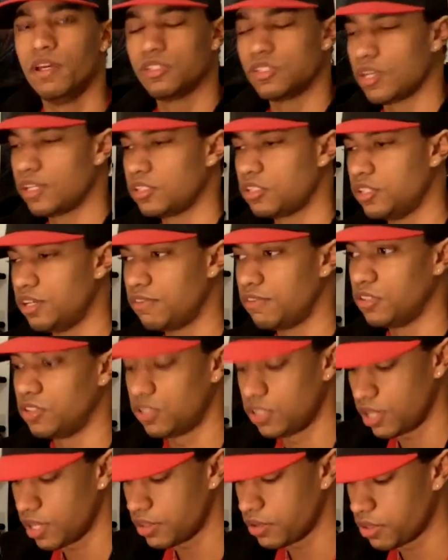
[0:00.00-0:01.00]
So that's the
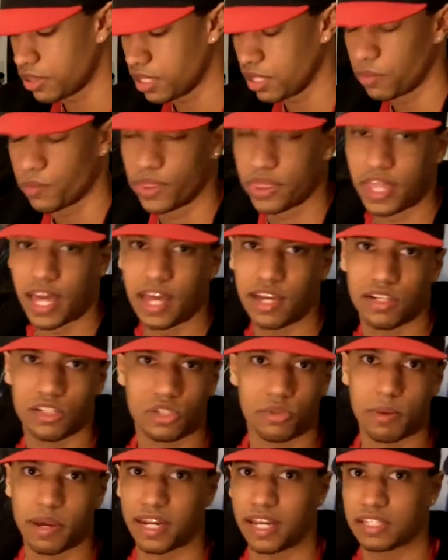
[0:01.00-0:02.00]
difference. The other thing with that
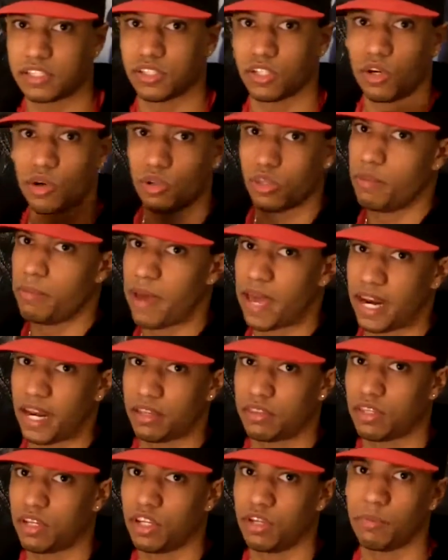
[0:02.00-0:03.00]
is you might accidentally hold the bat
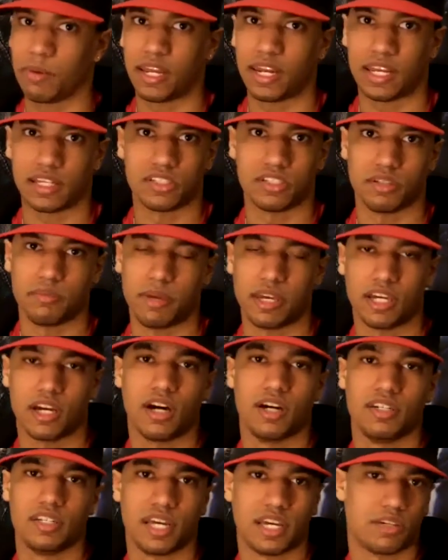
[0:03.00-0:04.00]
out there, you might accidentally make
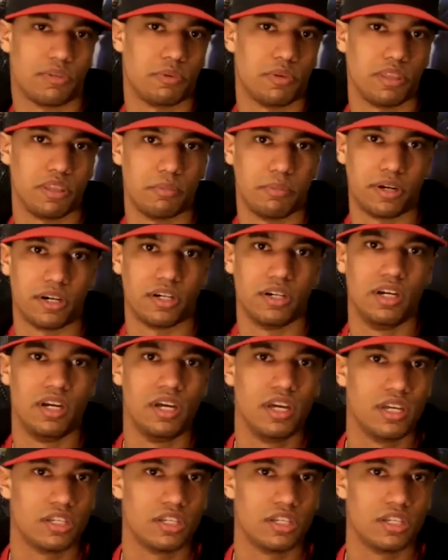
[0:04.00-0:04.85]
contact with the ball.